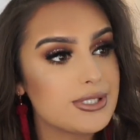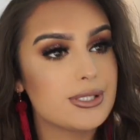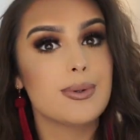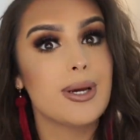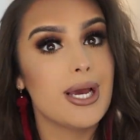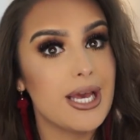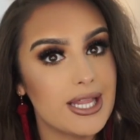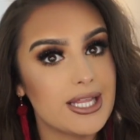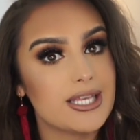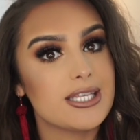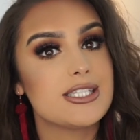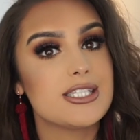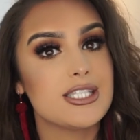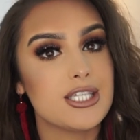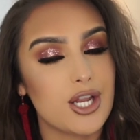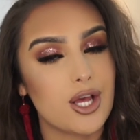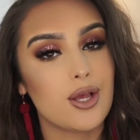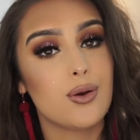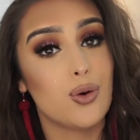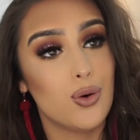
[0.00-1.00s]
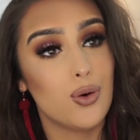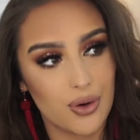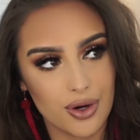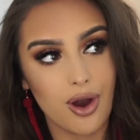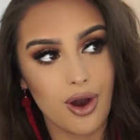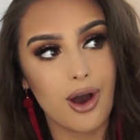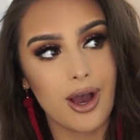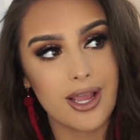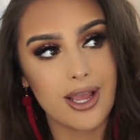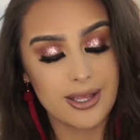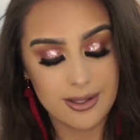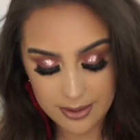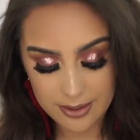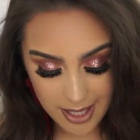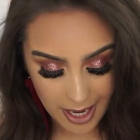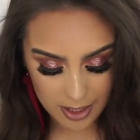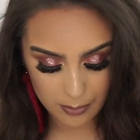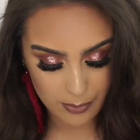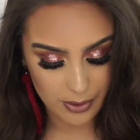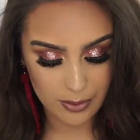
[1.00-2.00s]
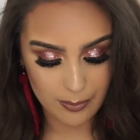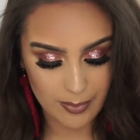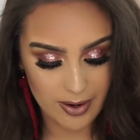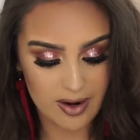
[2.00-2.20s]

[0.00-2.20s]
to wear this, you know, or guy. Anyone can